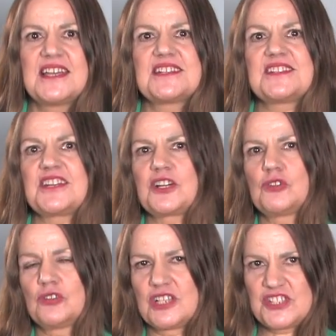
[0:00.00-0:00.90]
sit
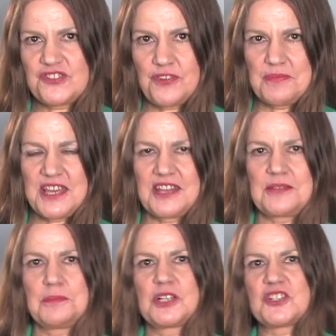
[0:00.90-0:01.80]
across from the other
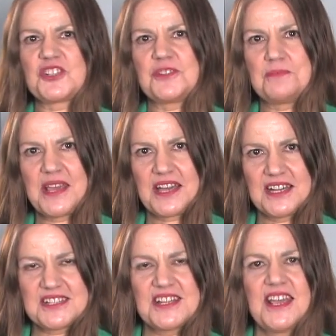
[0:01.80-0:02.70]
person
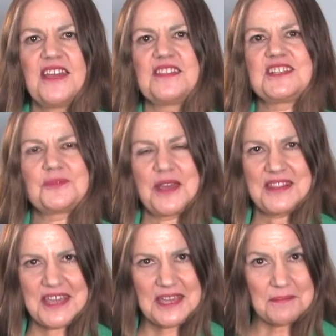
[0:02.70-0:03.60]
because this way
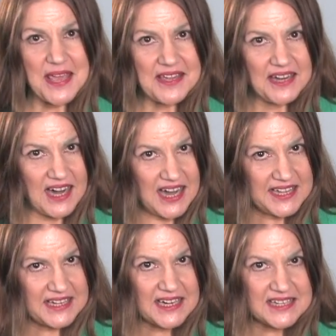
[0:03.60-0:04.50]
they can make
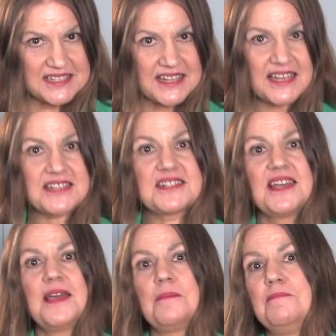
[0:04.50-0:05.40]
eye contact.
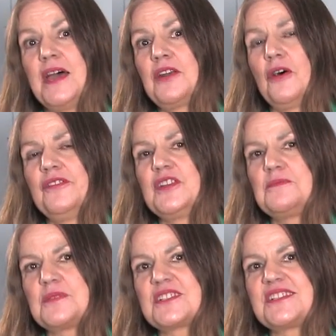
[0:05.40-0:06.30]
Men often
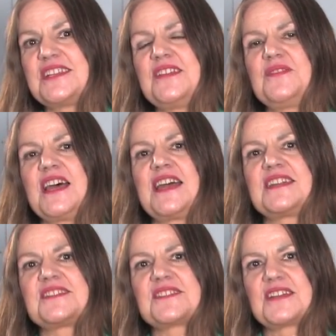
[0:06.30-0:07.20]
perceive that
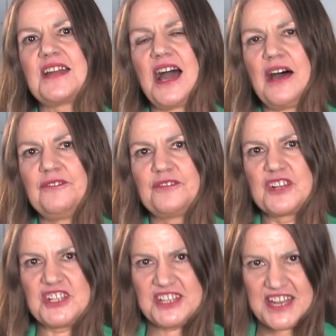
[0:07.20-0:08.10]
as
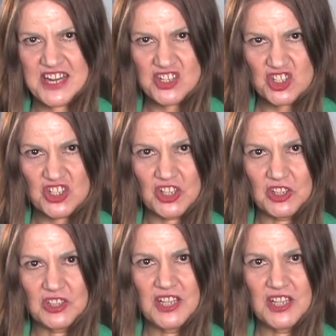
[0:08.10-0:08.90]
confrontational,